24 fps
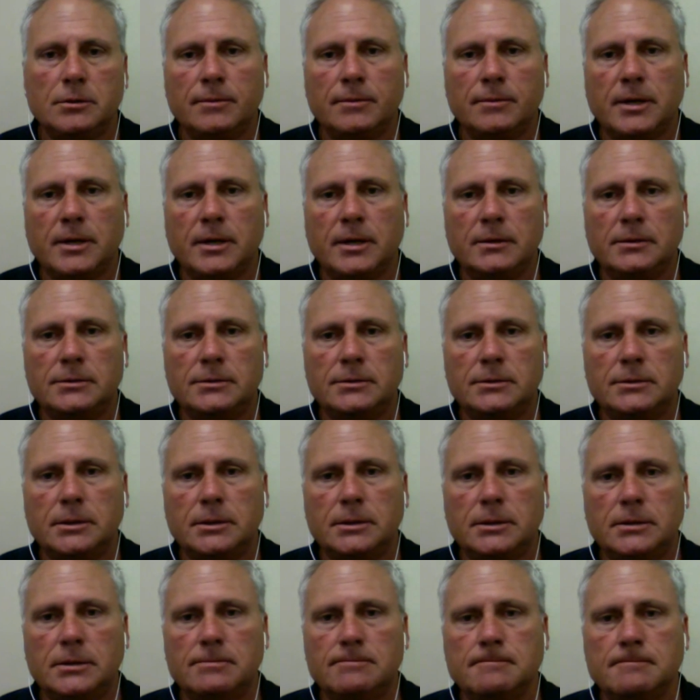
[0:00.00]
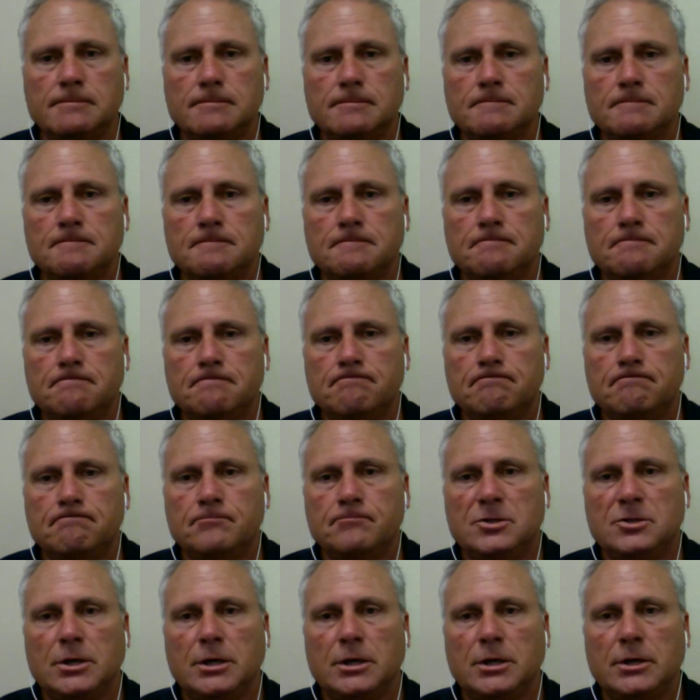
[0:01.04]
about
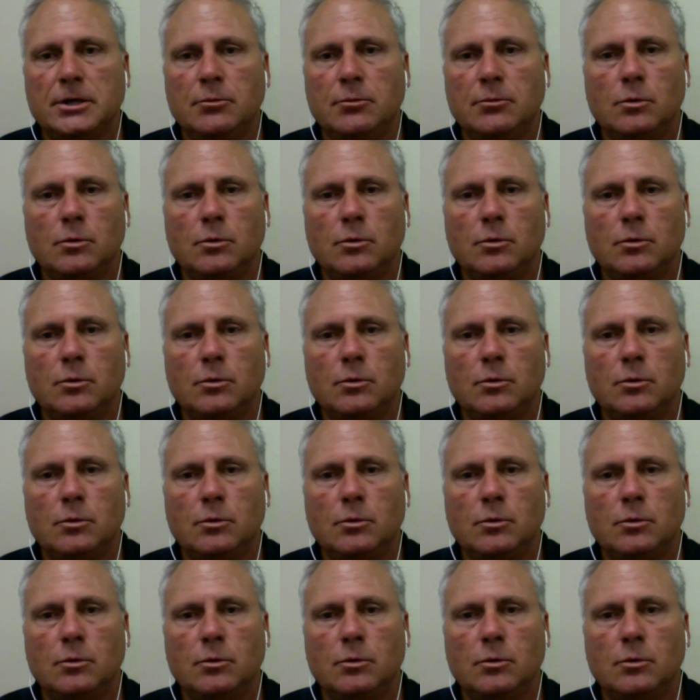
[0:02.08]
July